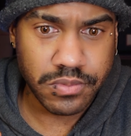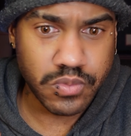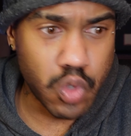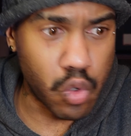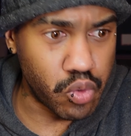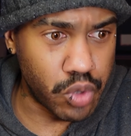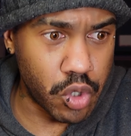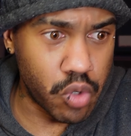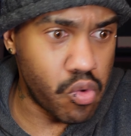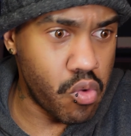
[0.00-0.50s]

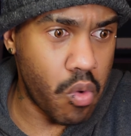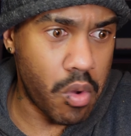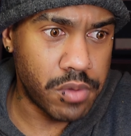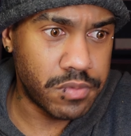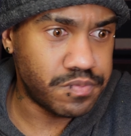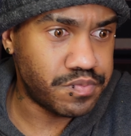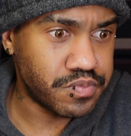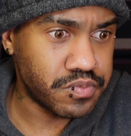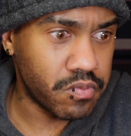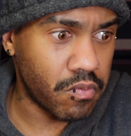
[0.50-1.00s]
who do
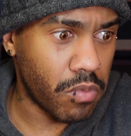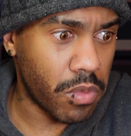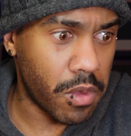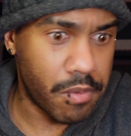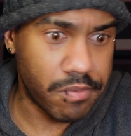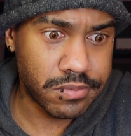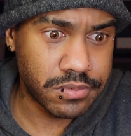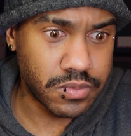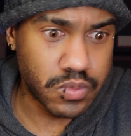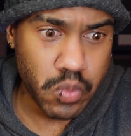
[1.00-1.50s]

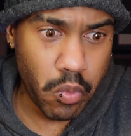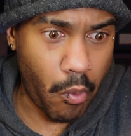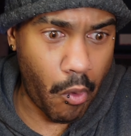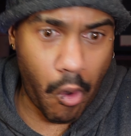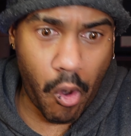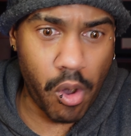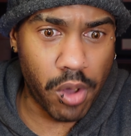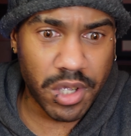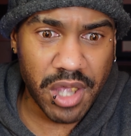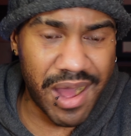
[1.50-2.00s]

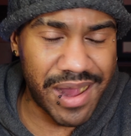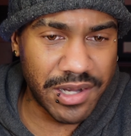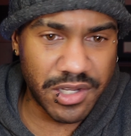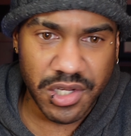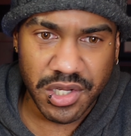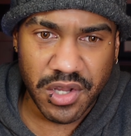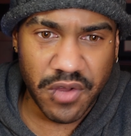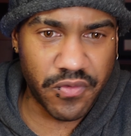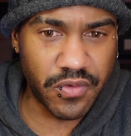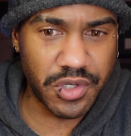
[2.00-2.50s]
all kinds
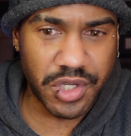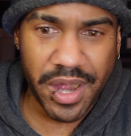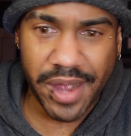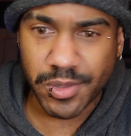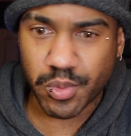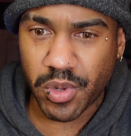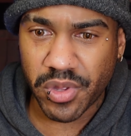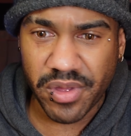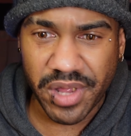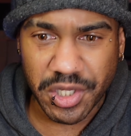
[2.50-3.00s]
of different
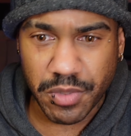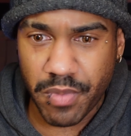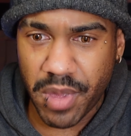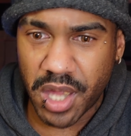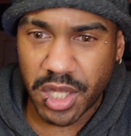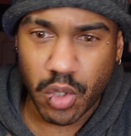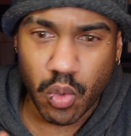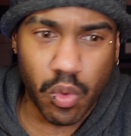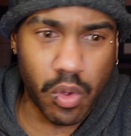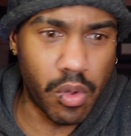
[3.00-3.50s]
jobs, whether that's
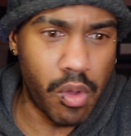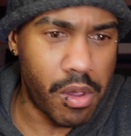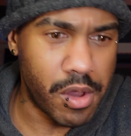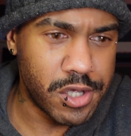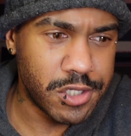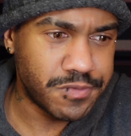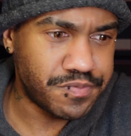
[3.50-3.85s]
manual,